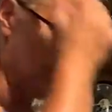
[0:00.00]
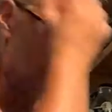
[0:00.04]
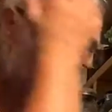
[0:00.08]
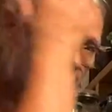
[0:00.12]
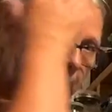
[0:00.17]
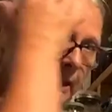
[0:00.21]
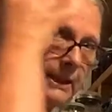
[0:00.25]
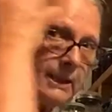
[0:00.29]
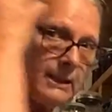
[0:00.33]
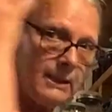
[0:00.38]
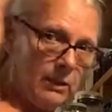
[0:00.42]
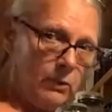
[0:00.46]

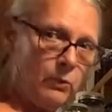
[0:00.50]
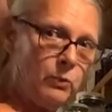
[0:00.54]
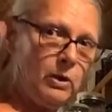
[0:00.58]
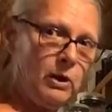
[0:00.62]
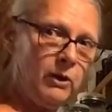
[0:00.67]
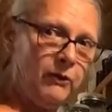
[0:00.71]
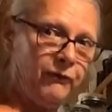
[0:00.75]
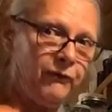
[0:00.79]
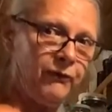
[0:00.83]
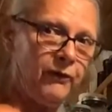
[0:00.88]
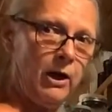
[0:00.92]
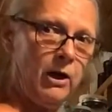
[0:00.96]
because it
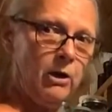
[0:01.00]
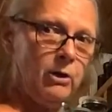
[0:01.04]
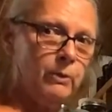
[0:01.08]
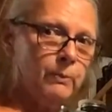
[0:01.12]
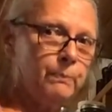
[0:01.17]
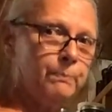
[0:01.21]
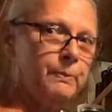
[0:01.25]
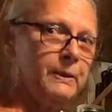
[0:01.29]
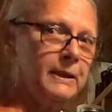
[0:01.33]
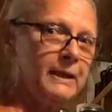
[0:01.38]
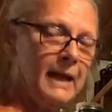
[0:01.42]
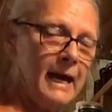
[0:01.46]
will
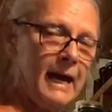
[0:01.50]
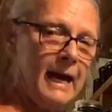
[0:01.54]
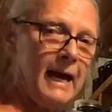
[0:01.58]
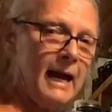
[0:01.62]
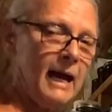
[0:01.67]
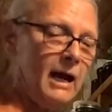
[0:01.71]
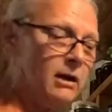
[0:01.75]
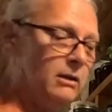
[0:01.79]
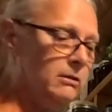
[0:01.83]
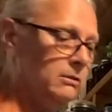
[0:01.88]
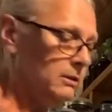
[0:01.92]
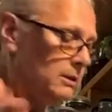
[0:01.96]
float, but
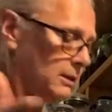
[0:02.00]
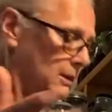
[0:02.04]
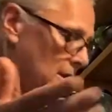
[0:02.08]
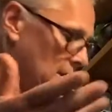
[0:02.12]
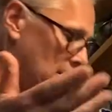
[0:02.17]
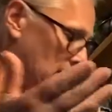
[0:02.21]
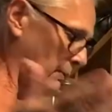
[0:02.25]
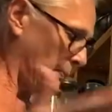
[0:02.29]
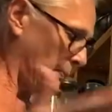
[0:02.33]
now the